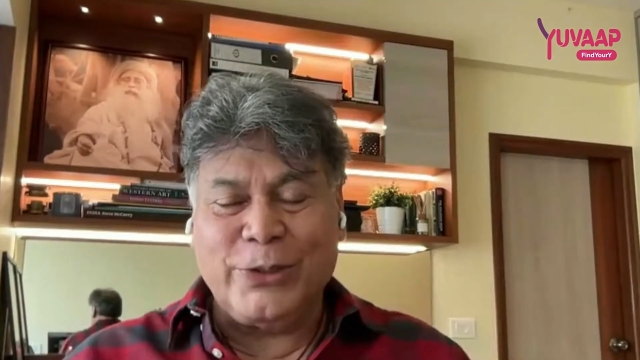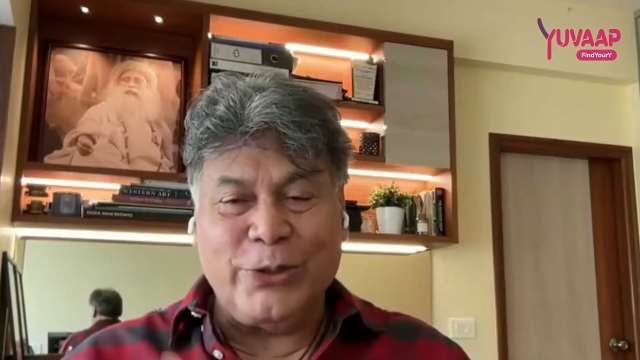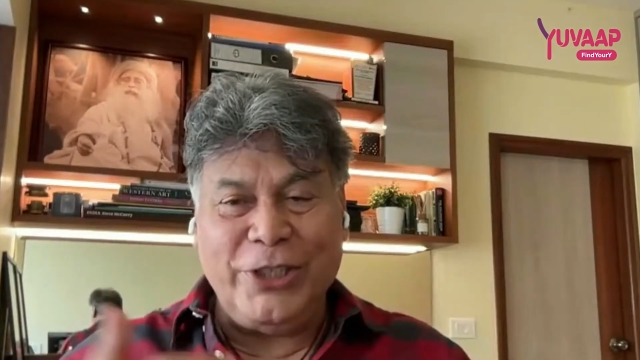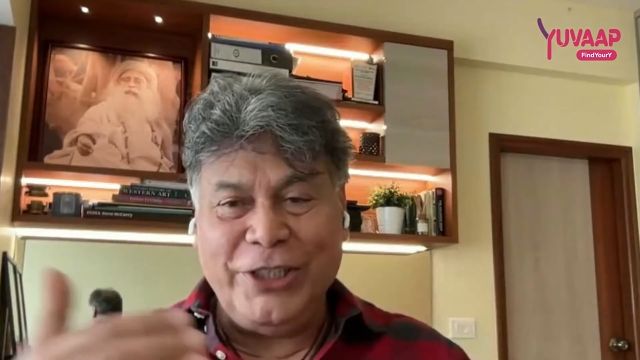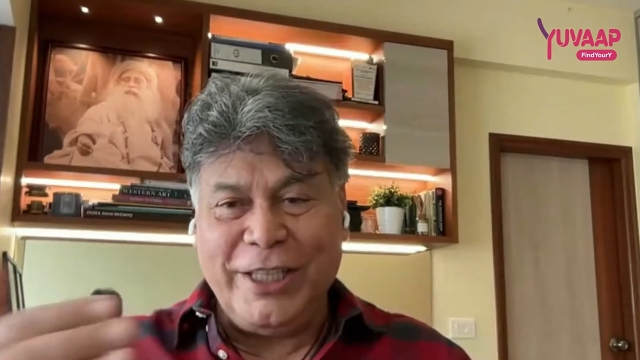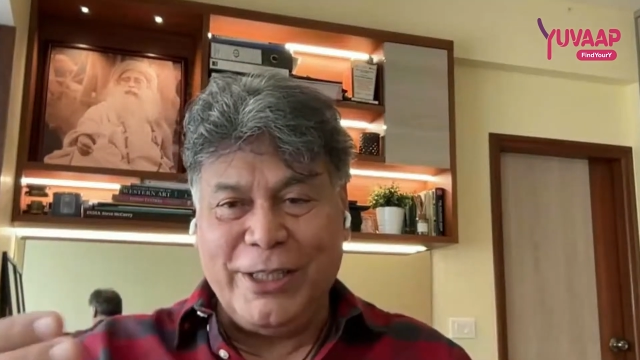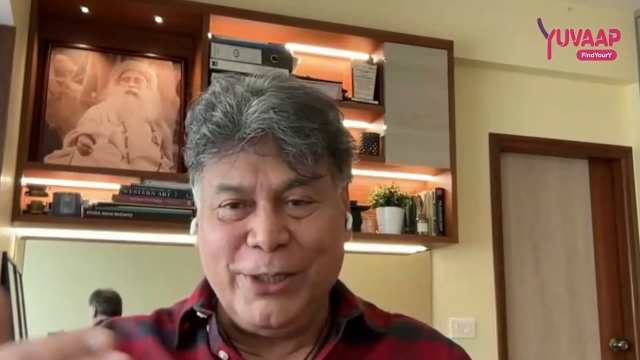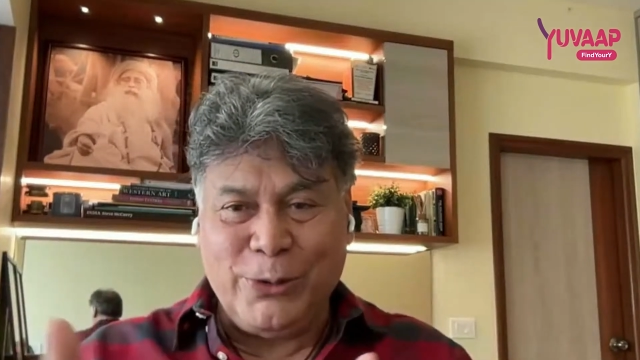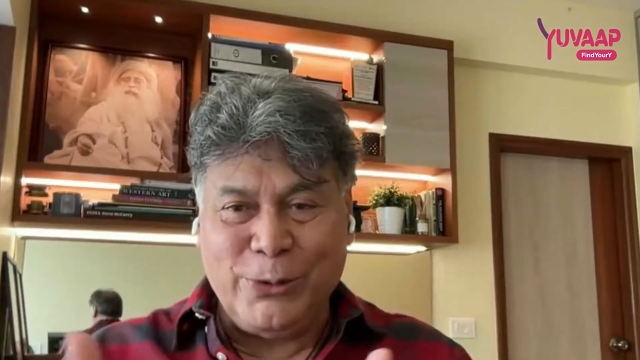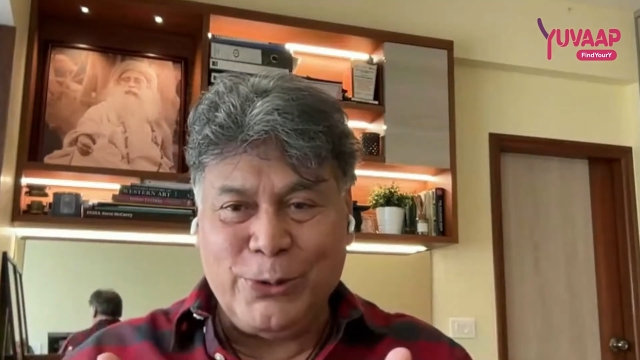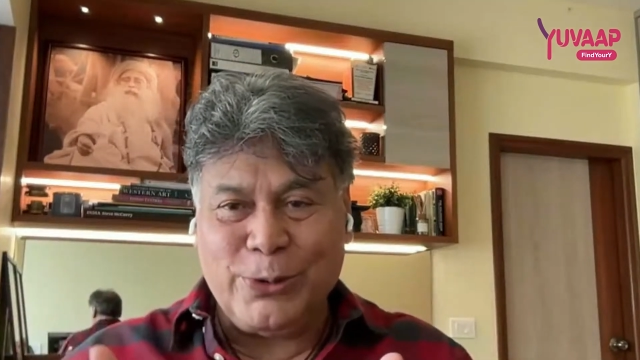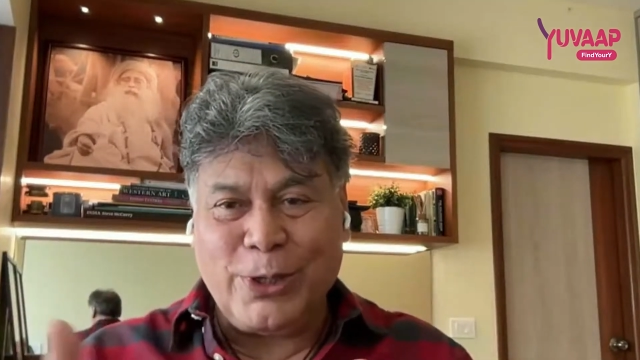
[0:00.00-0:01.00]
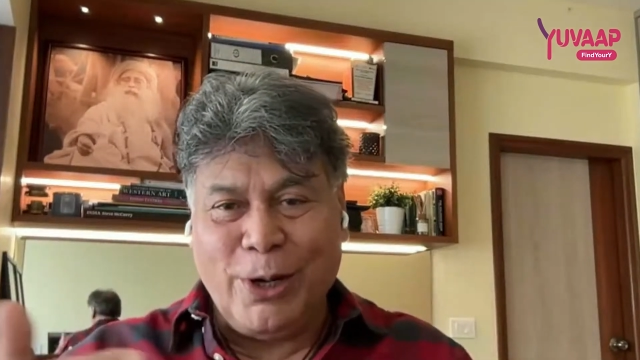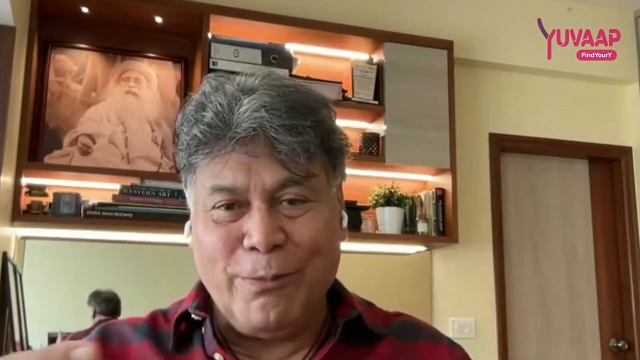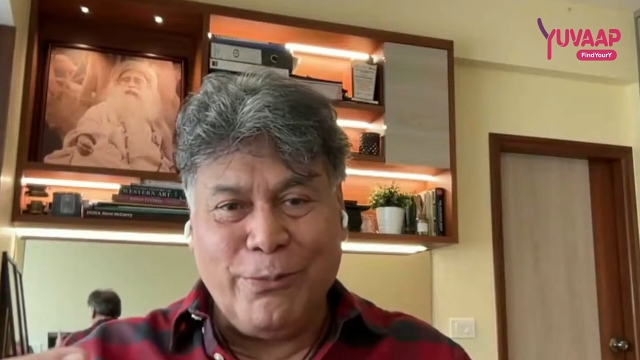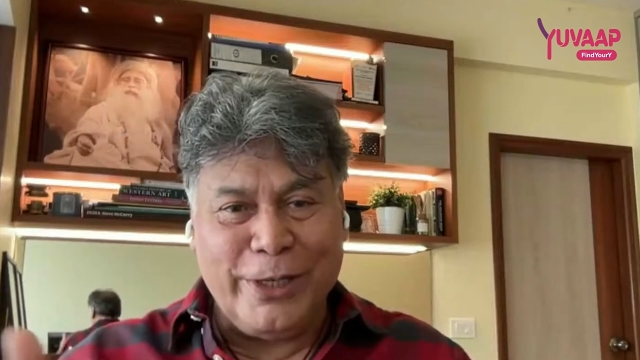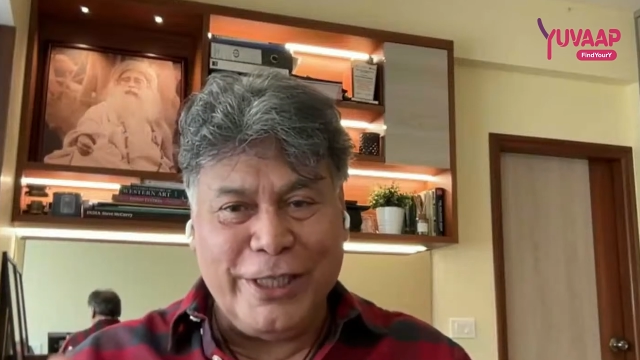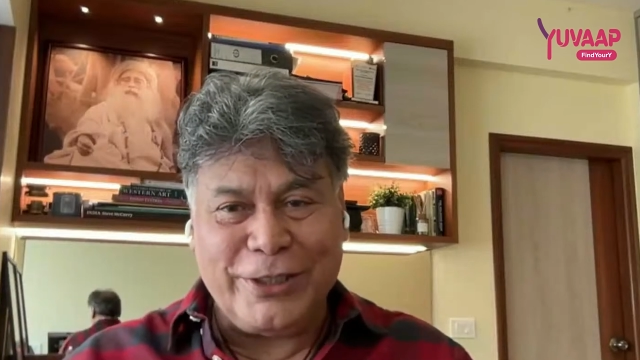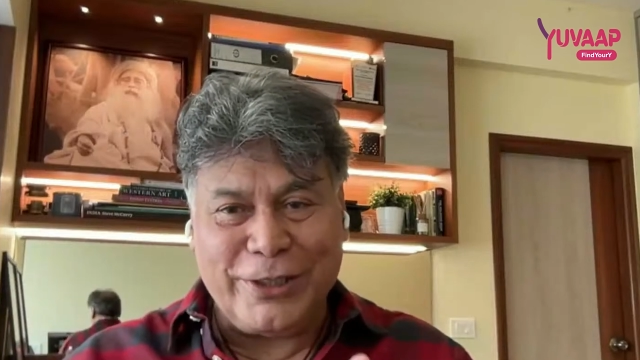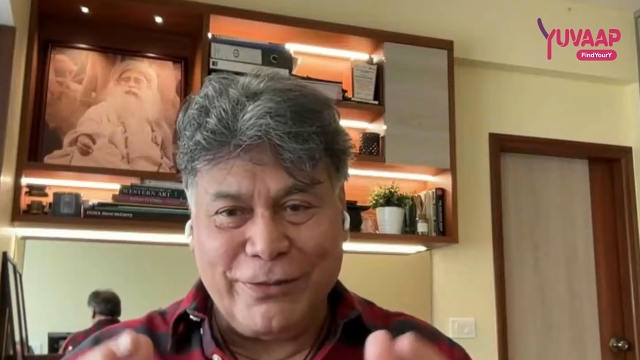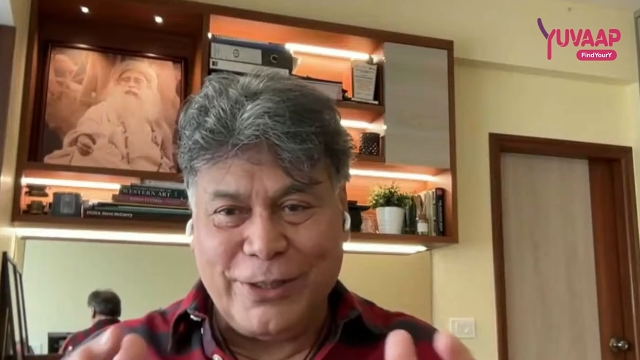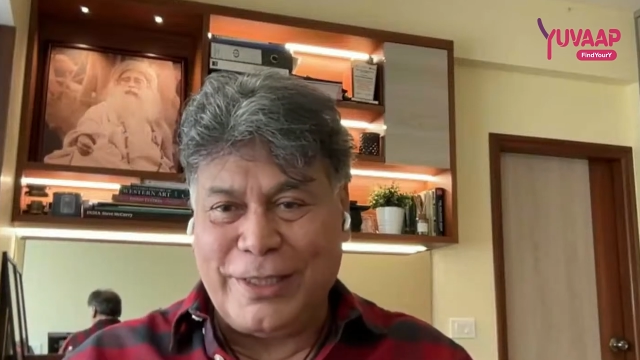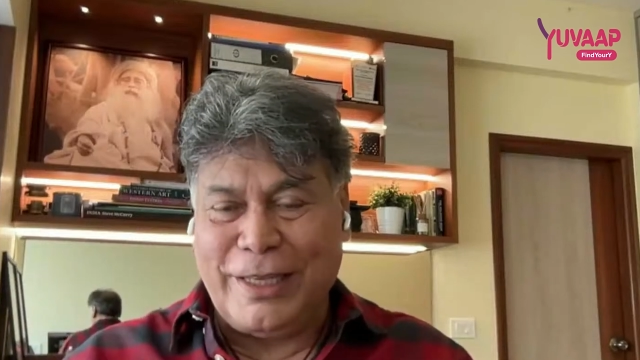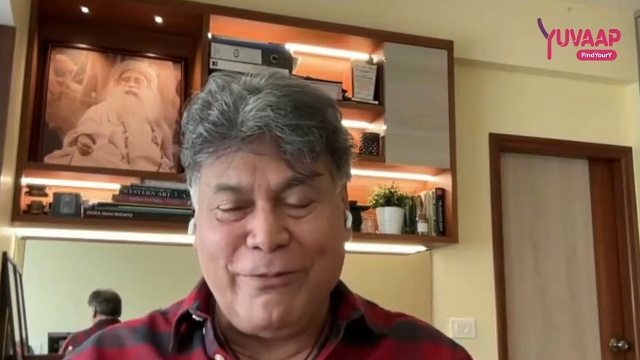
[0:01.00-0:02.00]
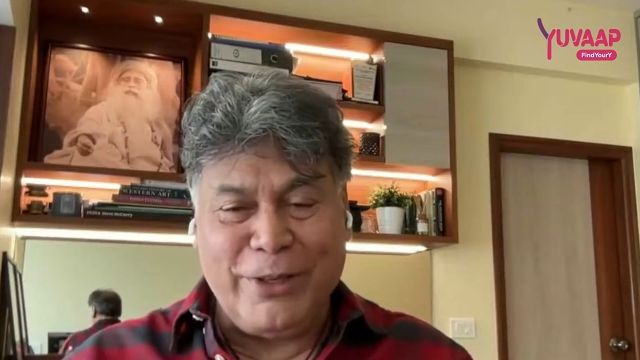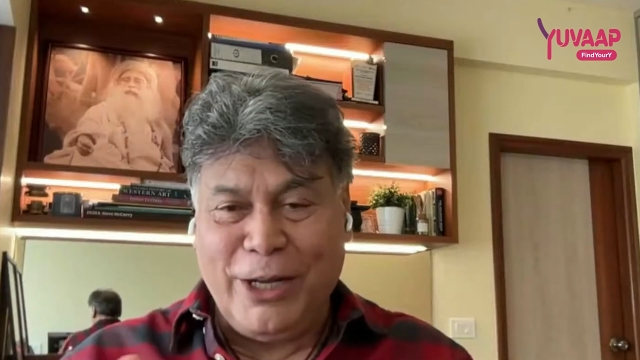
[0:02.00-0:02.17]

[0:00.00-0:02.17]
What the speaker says: So these are the two components of the same.